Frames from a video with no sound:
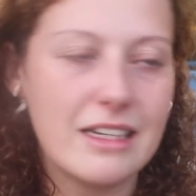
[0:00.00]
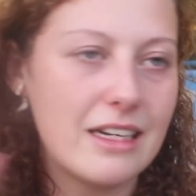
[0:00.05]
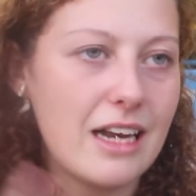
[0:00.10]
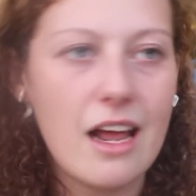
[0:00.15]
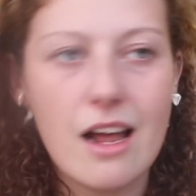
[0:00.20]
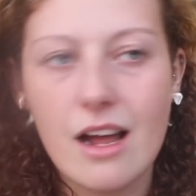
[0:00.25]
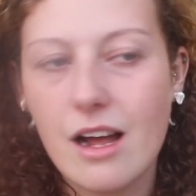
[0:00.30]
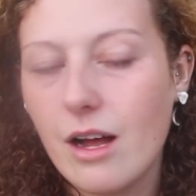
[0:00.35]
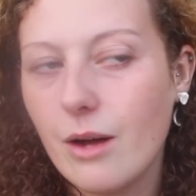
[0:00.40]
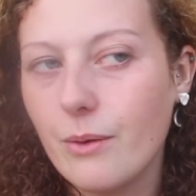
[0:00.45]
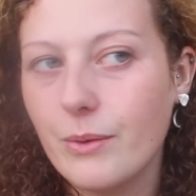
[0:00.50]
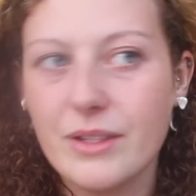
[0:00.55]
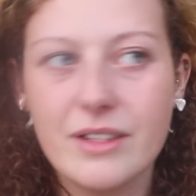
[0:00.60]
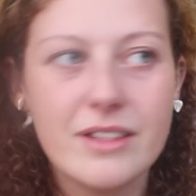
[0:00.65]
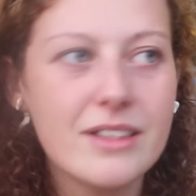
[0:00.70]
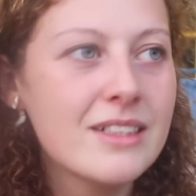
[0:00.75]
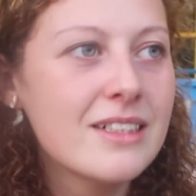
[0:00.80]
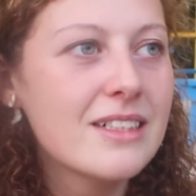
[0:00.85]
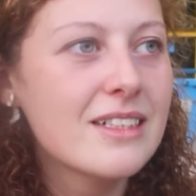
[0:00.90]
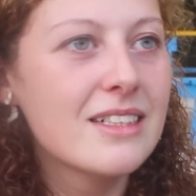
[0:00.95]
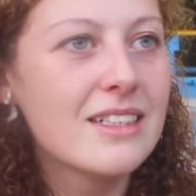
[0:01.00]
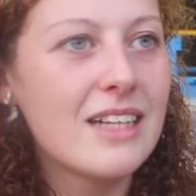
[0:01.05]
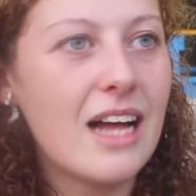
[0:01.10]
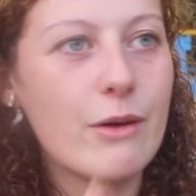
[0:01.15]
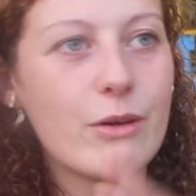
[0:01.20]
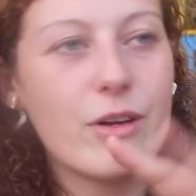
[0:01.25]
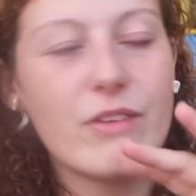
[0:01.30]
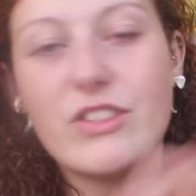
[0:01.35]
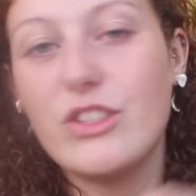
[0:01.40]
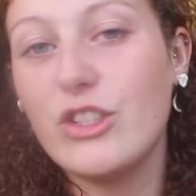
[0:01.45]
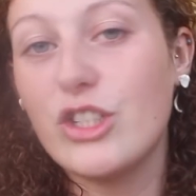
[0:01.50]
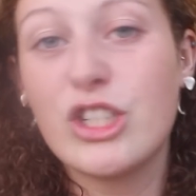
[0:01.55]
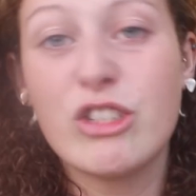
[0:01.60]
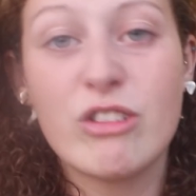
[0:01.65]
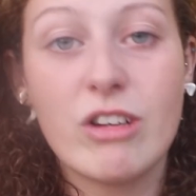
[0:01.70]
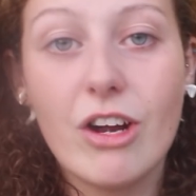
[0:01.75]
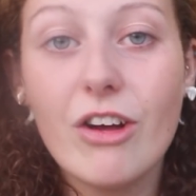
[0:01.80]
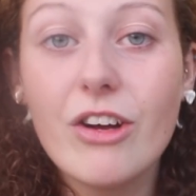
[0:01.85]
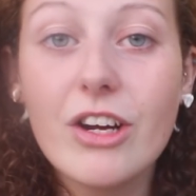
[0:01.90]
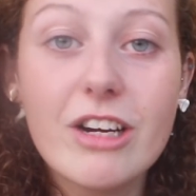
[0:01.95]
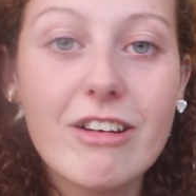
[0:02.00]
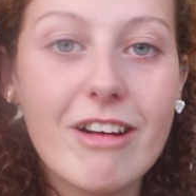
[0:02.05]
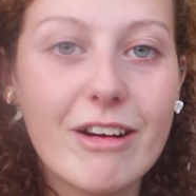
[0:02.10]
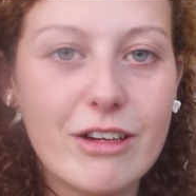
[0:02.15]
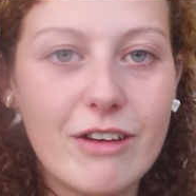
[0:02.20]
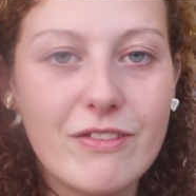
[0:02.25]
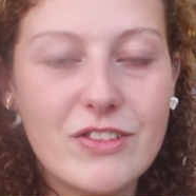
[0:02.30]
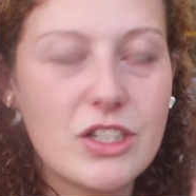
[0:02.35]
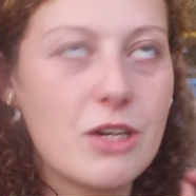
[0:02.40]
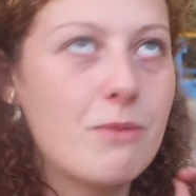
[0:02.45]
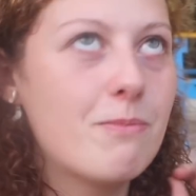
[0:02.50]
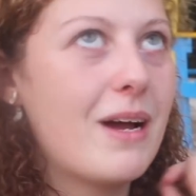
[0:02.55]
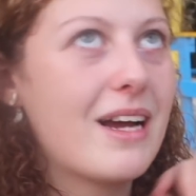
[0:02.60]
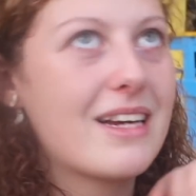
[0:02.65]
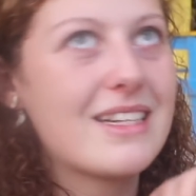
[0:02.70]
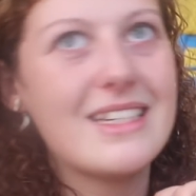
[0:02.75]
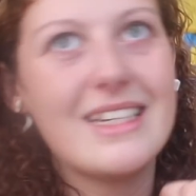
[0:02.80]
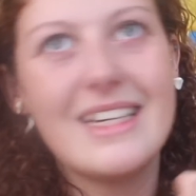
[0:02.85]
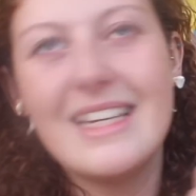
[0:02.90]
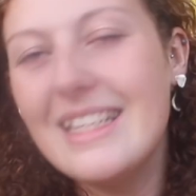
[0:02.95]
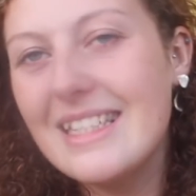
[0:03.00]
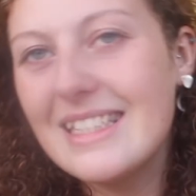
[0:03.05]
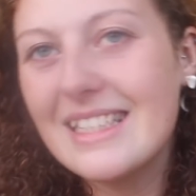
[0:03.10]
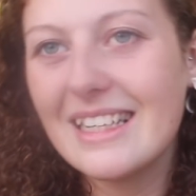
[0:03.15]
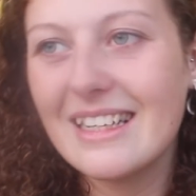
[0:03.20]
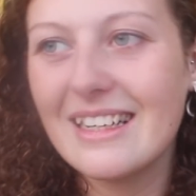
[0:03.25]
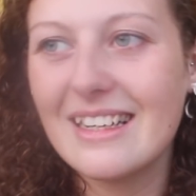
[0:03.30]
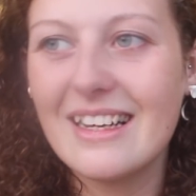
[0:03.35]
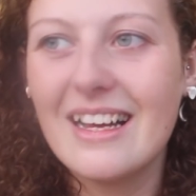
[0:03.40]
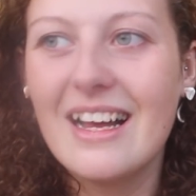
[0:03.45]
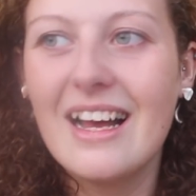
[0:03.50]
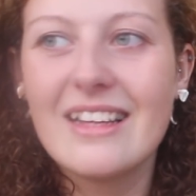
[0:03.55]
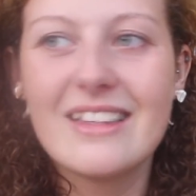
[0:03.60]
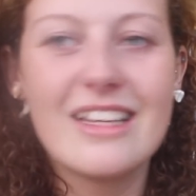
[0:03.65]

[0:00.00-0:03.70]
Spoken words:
and Laos, and I would love to do Sri Lanka. I'd love to come back to India.